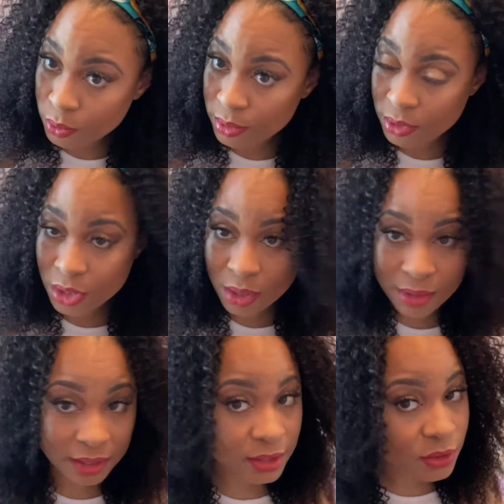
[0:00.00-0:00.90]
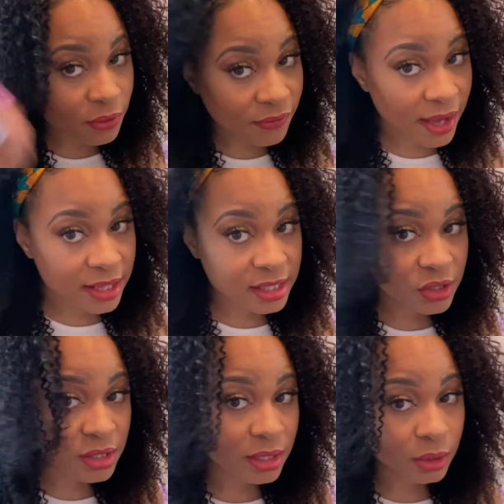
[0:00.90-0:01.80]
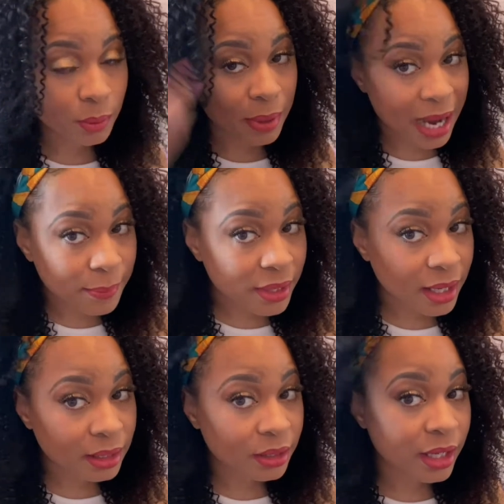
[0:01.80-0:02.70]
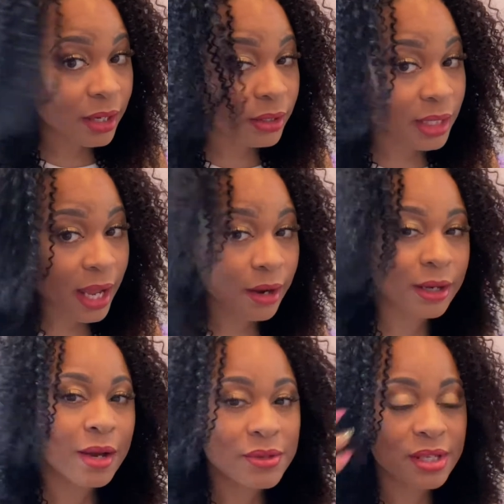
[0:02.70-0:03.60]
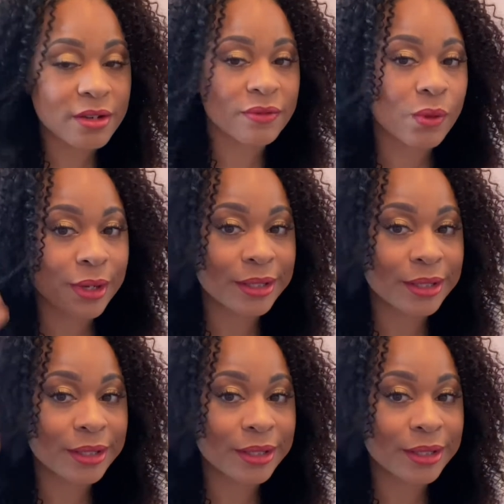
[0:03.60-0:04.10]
You know, nothing too fancy, just a little pop color here and there, and I was here for it.